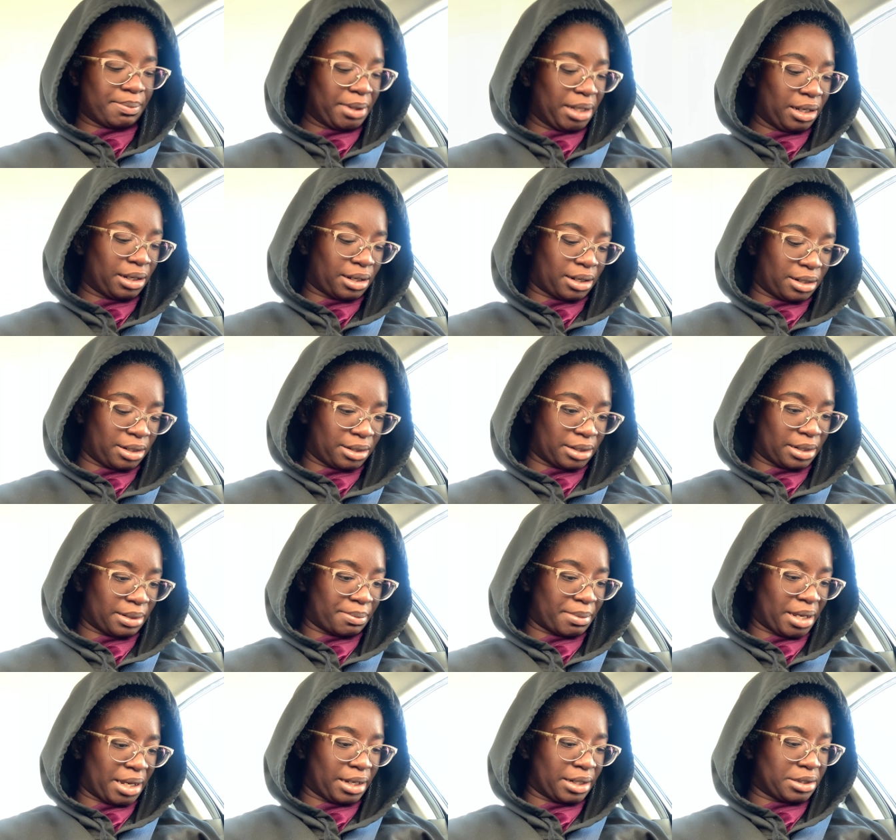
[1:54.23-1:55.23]
me call
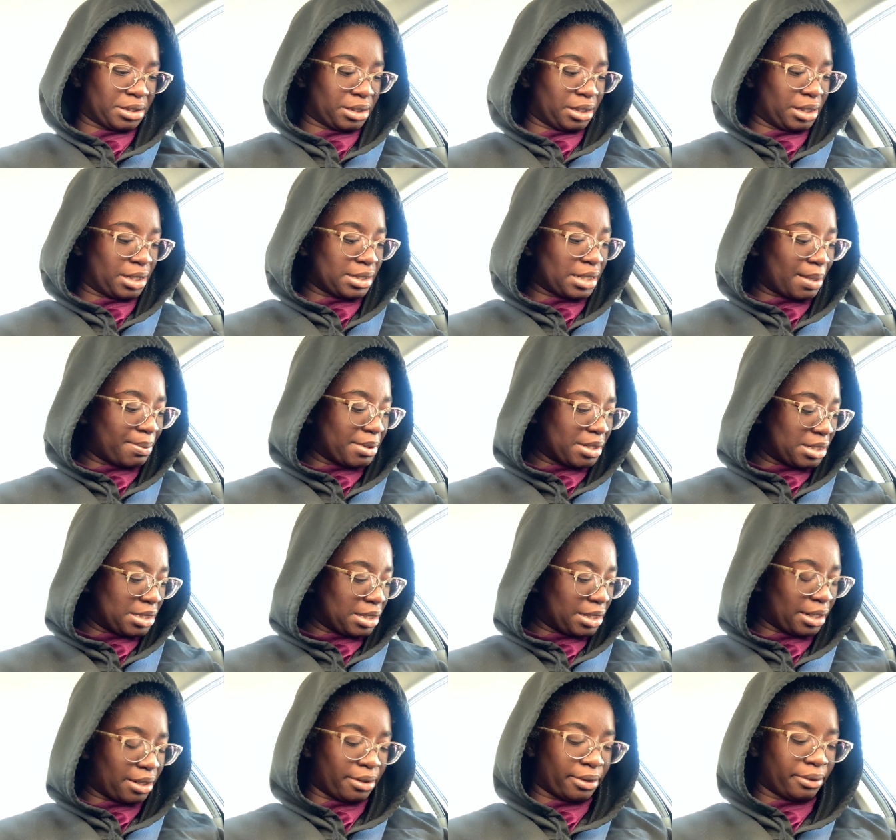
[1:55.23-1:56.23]
him actually, cause I've been
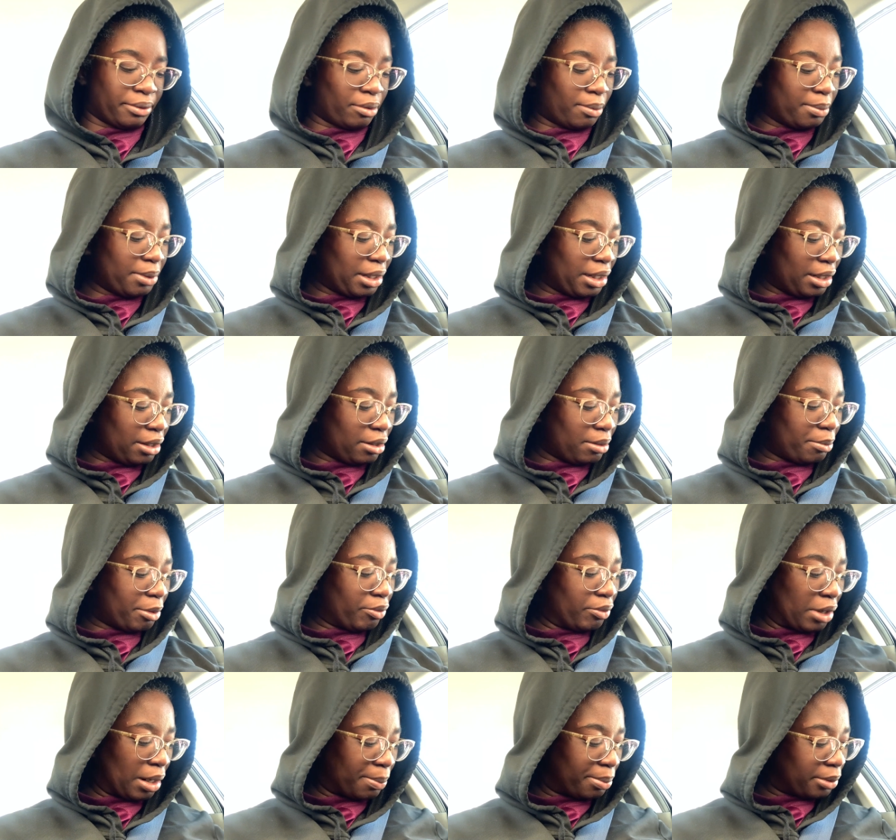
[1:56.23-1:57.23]
sitting out here. Normally he hear me
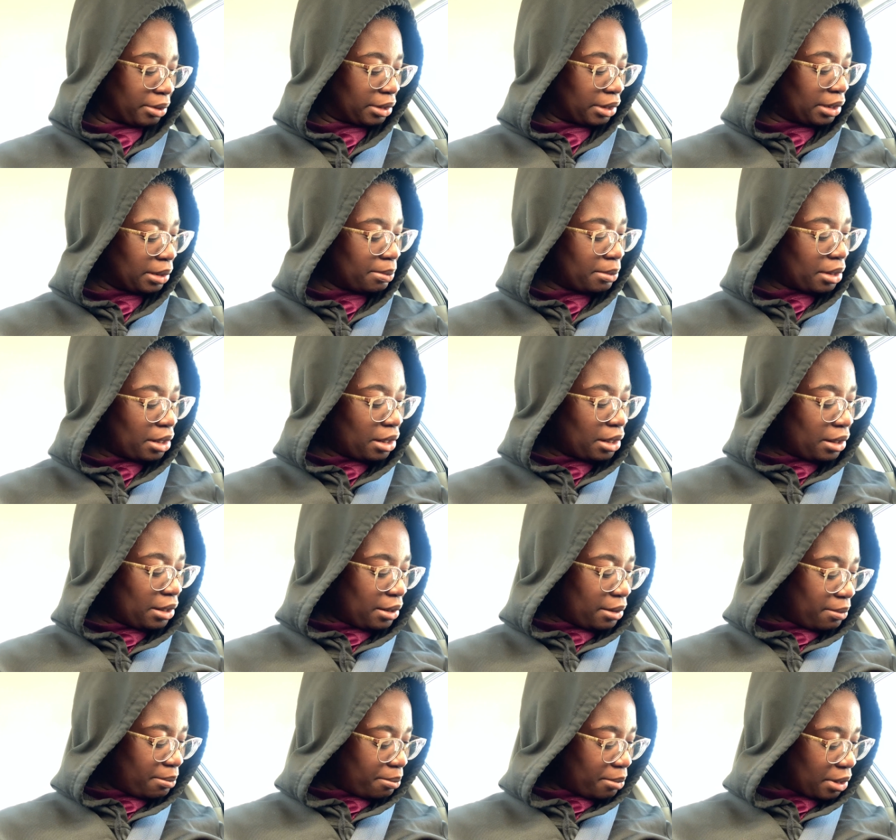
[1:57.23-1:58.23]
when I pull up,
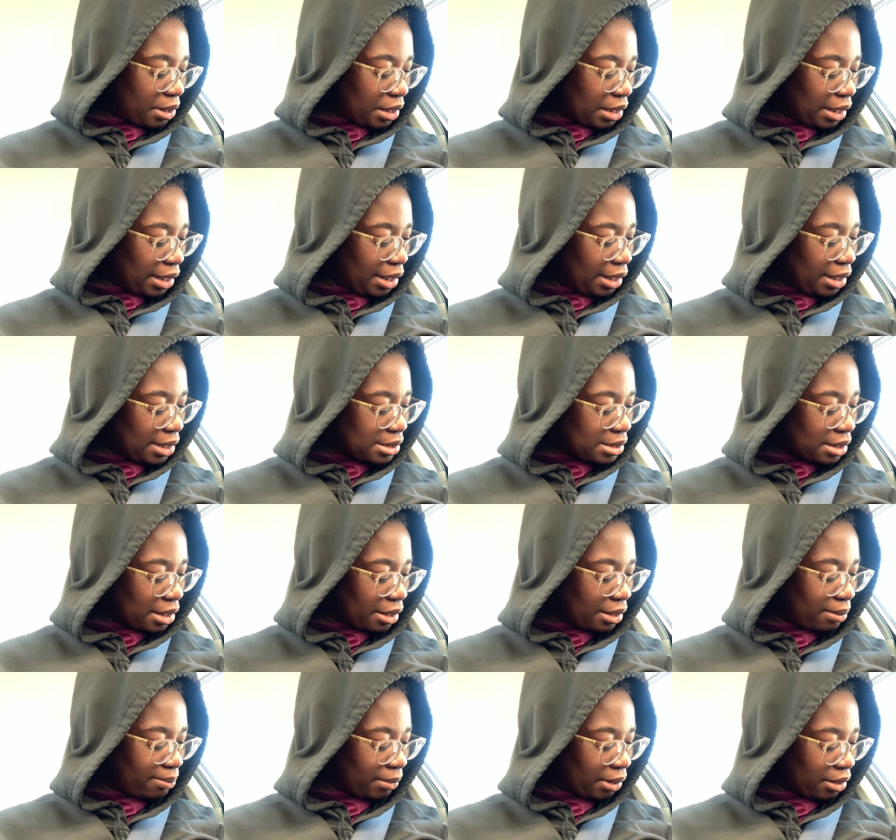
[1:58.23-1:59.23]
but he has not
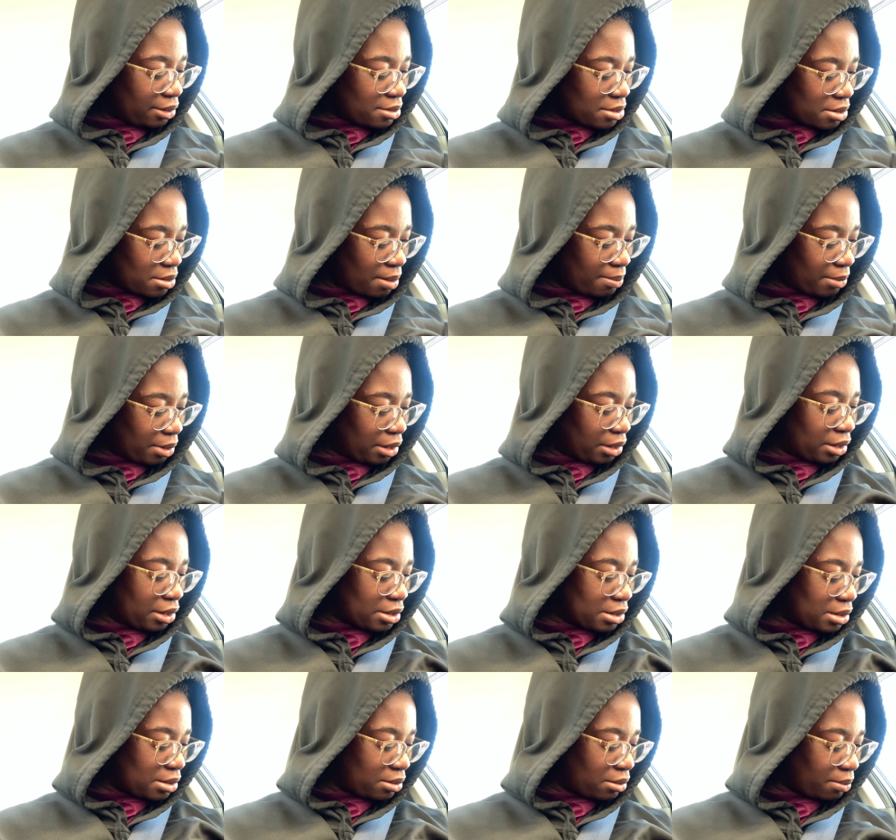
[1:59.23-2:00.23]
come out, so I'm gonna
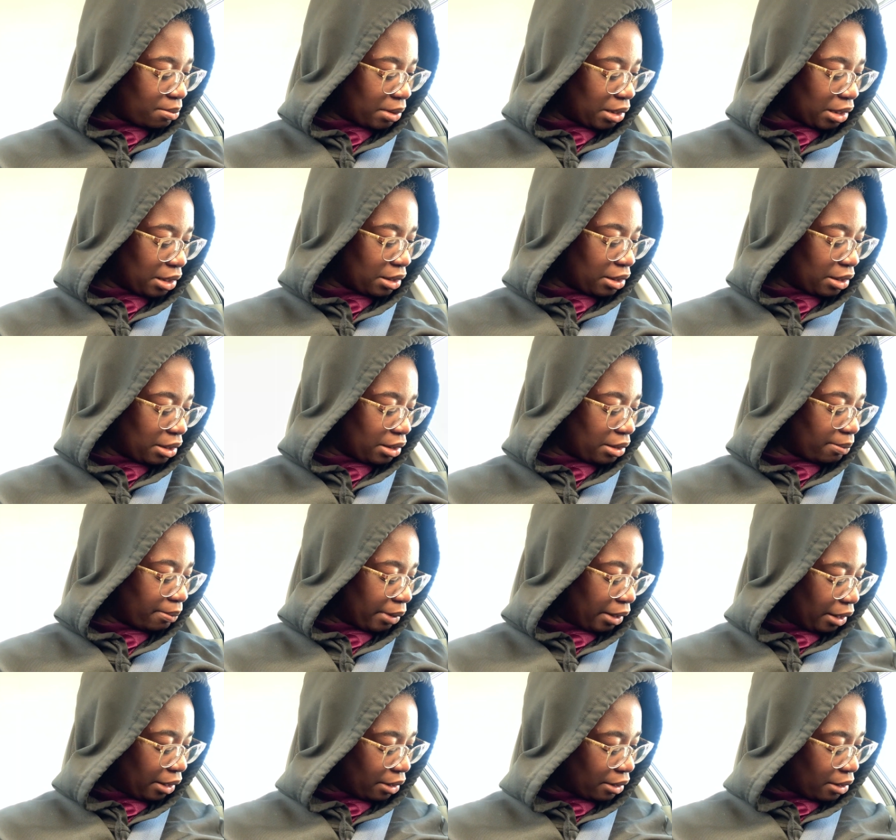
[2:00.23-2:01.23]
assume he didn't hear
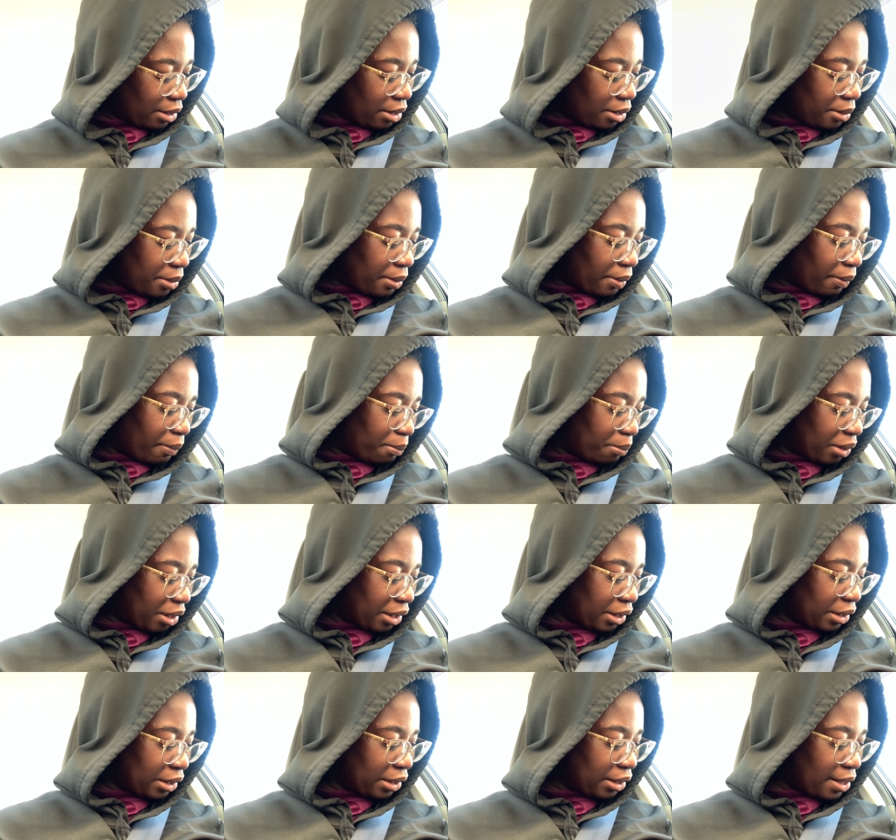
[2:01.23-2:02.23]
me.
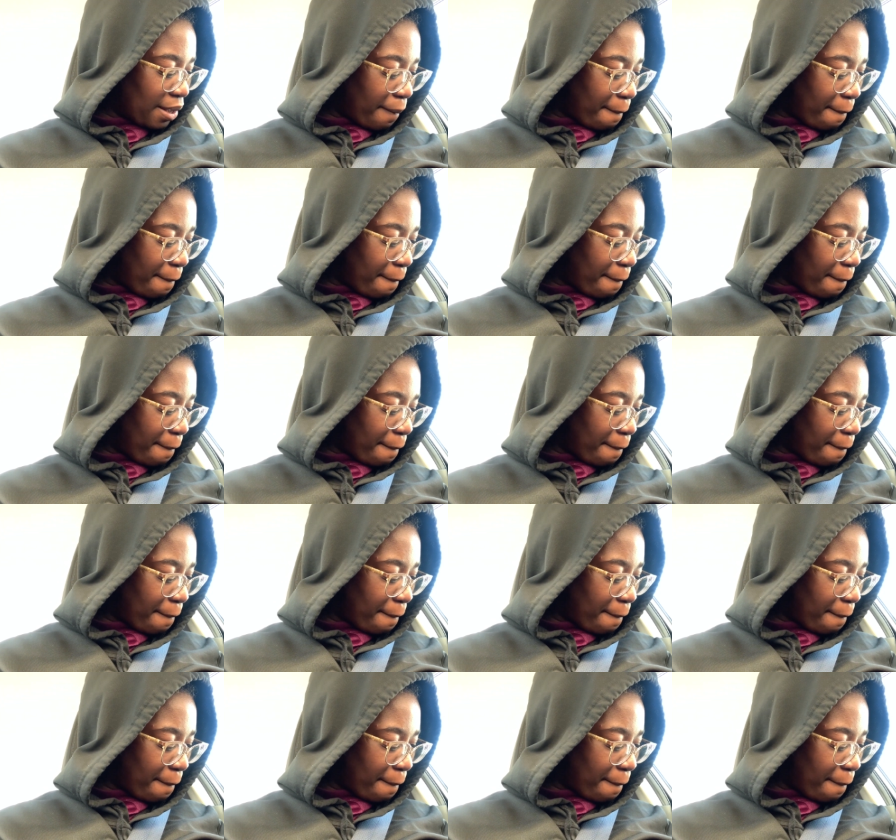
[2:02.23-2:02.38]
But